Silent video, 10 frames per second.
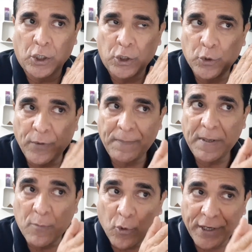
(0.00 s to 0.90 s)
You will
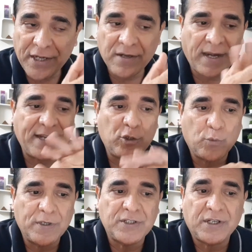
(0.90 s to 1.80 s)
be more inclined
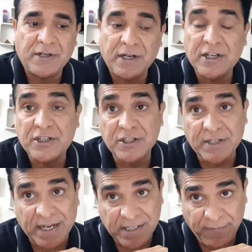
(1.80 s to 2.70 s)
towards
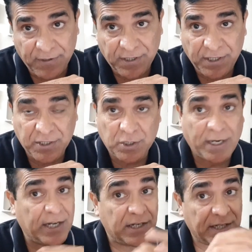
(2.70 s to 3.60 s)
religious activities
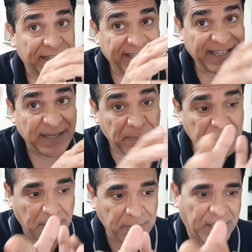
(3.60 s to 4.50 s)
and deep
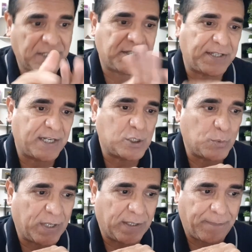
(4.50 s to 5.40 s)
subjects as
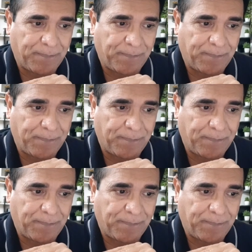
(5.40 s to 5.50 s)
well.